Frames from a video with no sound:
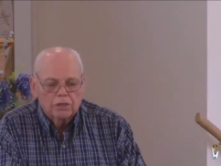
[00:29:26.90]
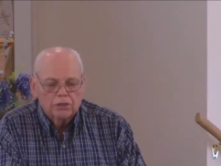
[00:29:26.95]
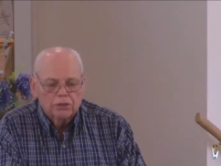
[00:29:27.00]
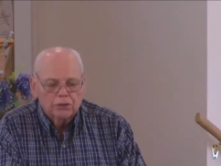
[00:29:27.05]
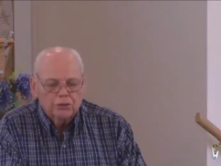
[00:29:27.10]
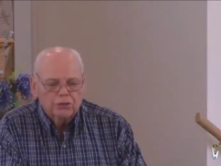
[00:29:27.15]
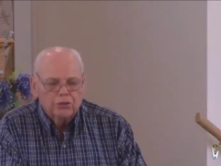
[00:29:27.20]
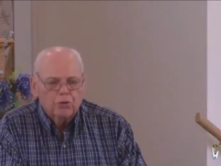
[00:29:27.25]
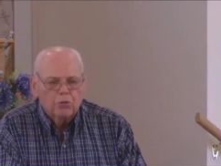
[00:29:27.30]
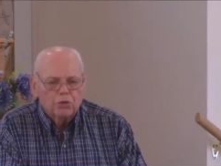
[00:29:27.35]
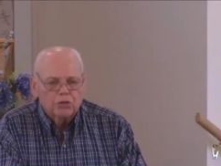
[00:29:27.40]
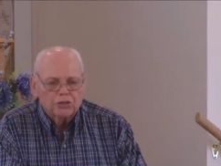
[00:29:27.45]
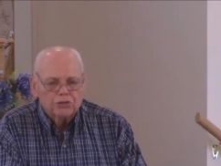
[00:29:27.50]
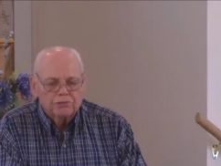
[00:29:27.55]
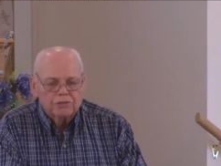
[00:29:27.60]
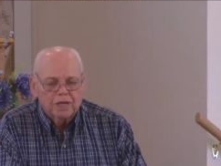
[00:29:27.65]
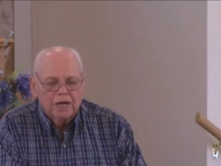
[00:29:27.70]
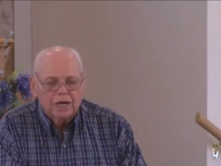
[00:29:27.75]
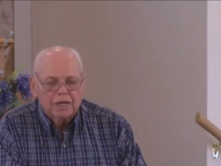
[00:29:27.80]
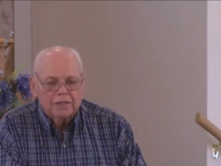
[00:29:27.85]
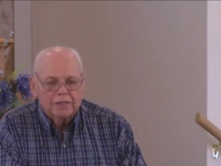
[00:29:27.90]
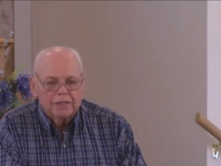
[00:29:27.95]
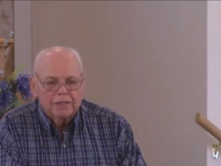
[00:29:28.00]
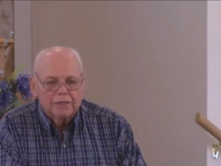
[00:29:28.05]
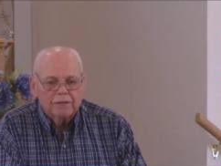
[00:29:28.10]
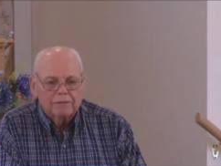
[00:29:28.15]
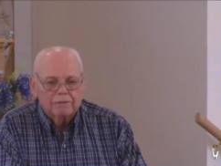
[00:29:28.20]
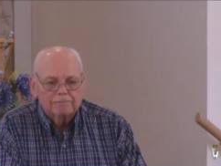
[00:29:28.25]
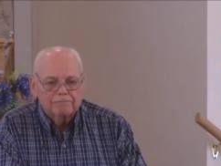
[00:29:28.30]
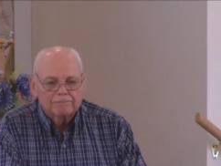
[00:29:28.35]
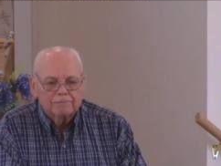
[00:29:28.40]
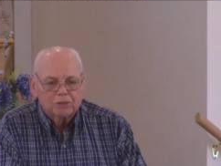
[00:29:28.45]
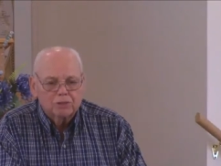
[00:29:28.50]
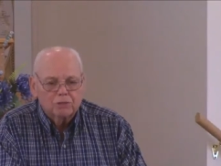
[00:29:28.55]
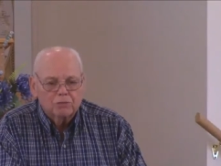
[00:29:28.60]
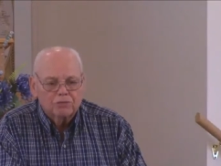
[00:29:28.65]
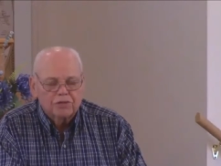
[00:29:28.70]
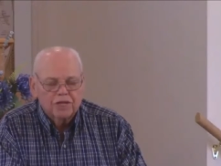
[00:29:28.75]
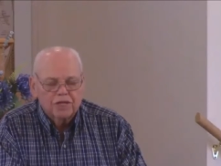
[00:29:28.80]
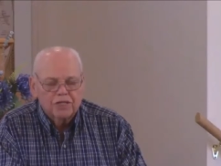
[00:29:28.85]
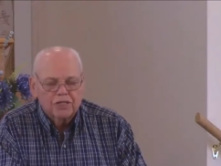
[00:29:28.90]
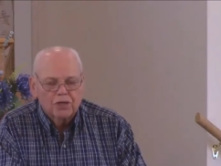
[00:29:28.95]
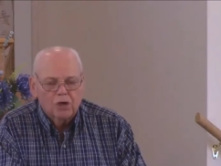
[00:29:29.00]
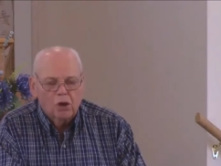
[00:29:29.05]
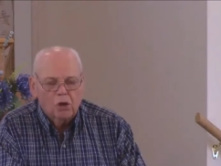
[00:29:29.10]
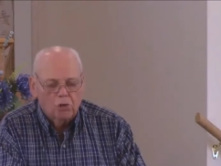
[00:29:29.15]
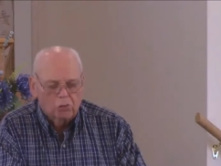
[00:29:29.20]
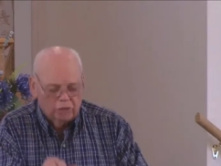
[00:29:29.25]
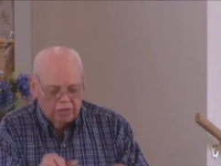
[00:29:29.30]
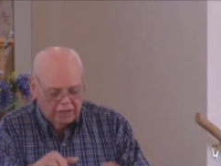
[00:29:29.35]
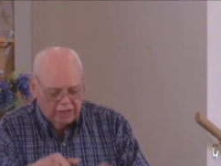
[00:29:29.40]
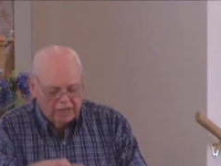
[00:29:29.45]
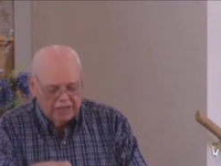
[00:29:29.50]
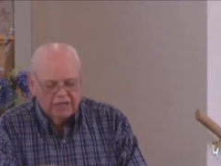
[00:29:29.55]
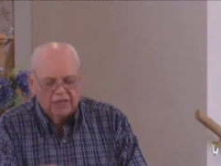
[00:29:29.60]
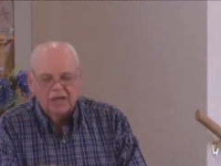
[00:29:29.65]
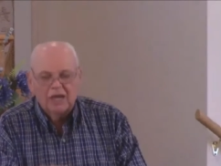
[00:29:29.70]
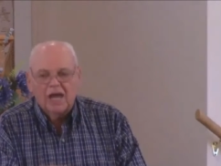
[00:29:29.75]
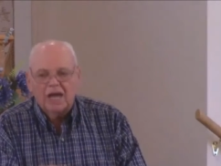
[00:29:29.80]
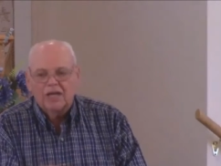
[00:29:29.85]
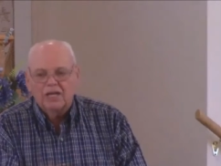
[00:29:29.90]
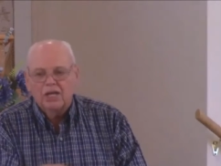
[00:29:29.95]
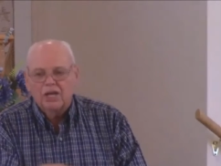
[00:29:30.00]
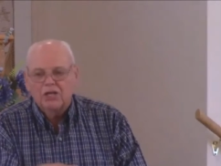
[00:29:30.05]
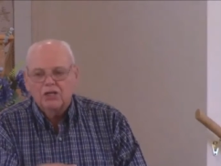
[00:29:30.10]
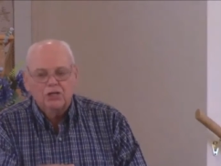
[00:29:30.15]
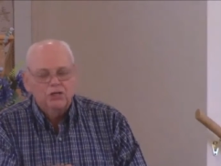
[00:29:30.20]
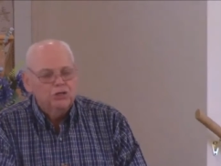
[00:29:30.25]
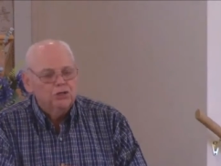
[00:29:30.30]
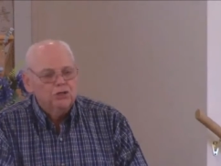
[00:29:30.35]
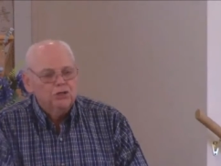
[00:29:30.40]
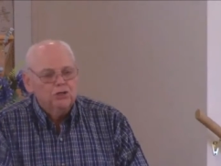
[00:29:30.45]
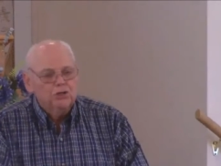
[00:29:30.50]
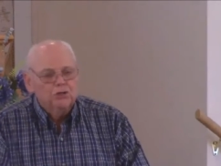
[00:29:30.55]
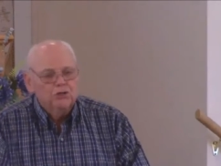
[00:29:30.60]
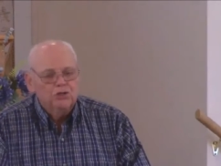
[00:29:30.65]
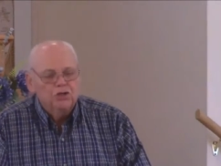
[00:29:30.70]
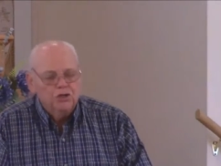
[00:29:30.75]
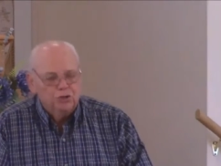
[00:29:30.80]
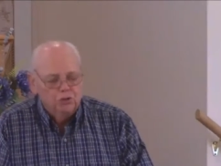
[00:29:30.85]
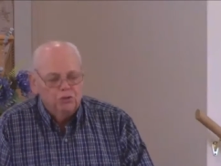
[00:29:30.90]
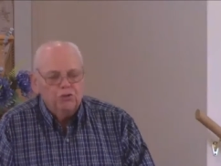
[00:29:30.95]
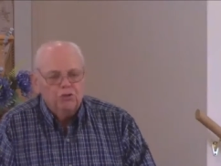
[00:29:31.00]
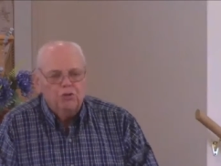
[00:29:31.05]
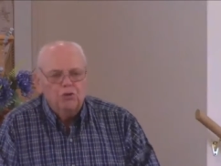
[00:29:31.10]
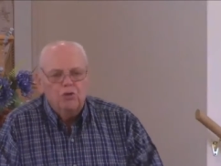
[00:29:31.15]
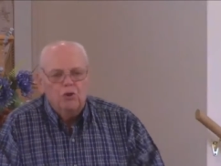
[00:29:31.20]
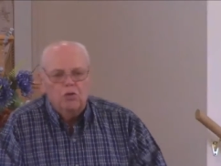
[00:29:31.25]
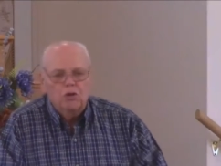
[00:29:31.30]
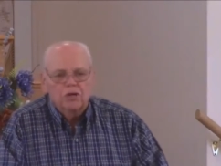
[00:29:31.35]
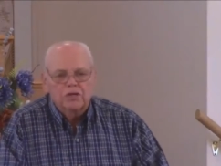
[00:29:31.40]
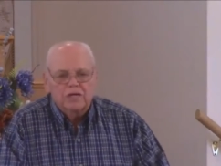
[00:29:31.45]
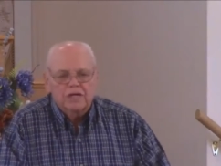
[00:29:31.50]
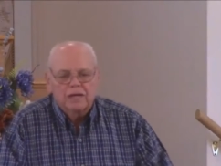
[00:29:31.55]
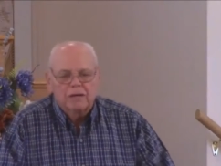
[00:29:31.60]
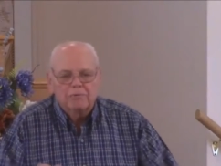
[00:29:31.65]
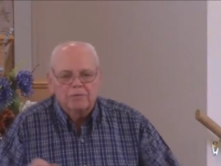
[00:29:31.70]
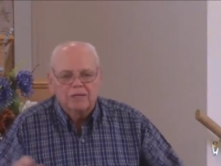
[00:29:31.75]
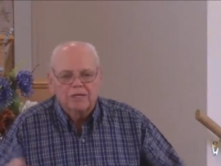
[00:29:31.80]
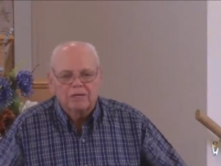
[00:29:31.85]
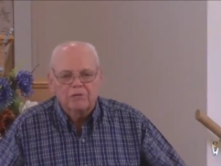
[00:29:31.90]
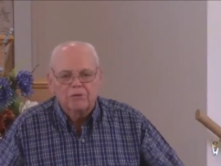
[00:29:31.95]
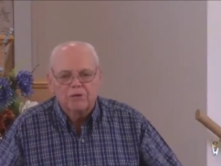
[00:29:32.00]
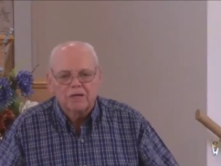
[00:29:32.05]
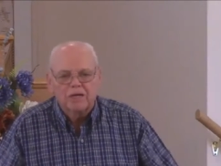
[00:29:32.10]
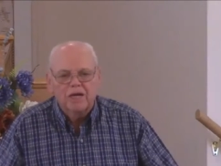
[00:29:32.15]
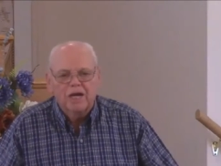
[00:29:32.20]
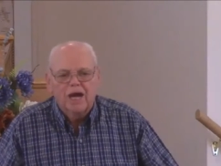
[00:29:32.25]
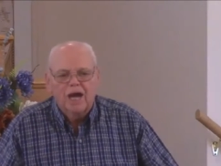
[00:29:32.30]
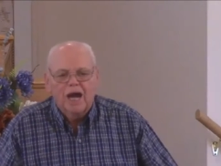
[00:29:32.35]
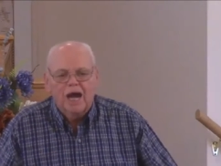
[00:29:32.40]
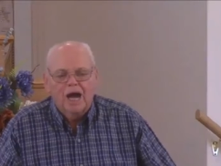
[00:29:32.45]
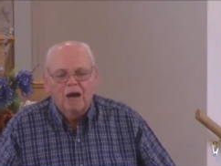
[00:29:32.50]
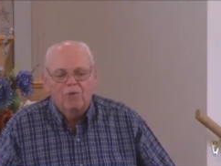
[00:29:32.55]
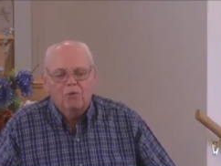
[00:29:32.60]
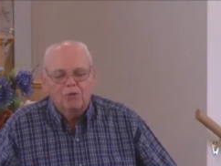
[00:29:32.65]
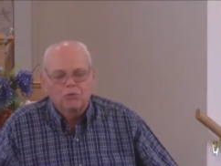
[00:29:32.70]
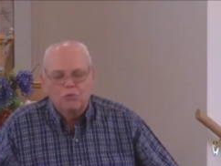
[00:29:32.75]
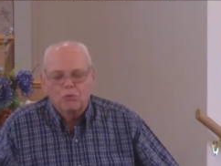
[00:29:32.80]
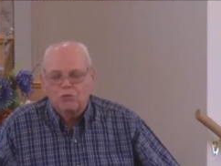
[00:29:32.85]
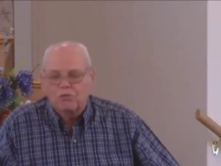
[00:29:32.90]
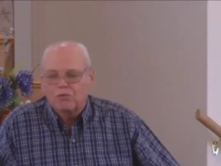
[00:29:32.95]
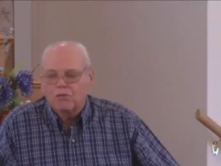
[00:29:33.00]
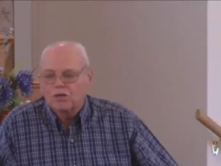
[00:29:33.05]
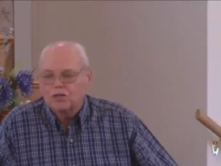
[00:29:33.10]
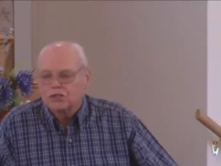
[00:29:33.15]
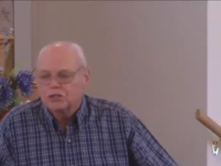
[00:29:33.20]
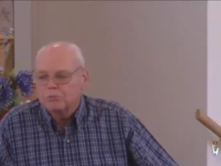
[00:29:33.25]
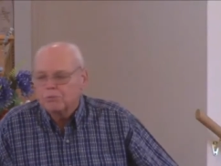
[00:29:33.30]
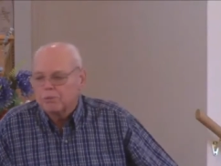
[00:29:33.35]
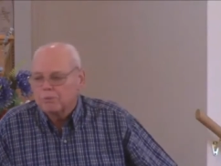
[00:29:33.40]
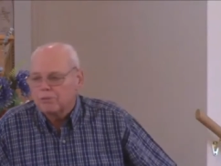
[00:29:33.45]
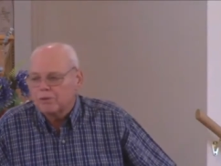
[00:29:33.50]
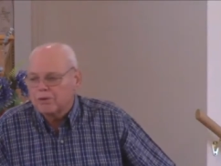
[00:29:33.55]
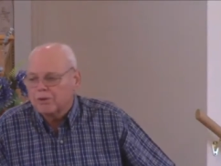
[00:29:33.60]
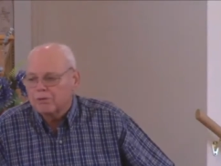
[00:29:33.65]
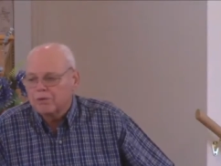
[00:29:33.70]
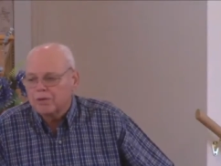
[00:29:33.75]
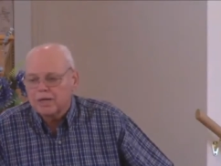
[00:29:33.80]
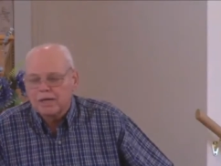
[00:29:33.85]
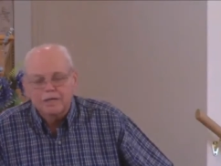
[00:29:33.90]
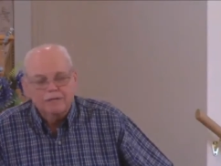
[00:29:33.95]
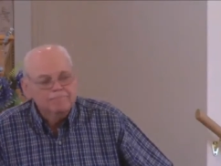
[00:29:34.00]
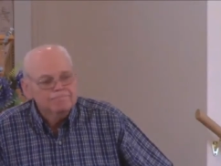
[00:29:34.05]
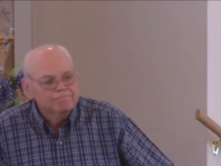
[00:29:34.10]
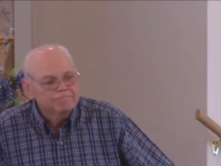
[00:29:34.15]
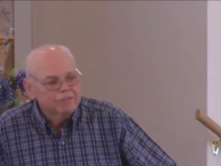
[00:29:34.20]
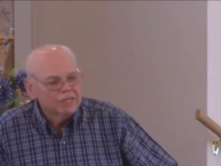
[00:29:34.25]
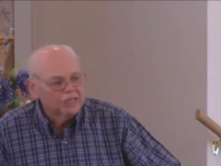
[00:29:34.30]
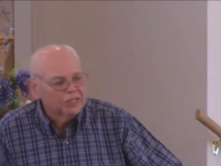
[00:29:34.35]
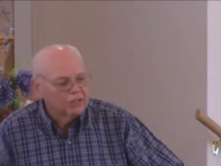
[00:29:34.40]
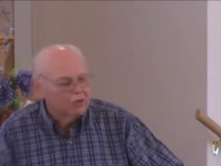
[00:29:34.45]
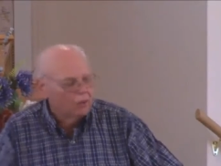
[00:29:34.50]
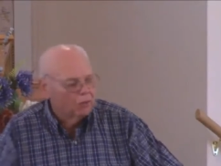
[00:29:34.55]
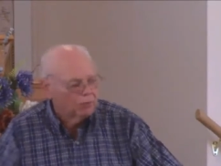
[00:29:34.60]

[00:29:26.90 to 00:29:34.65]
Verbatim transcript: you know what you've got now. So, thank you all. And I like it. You knew all the time, but anyway, I will refresh your memory, okay? Thank you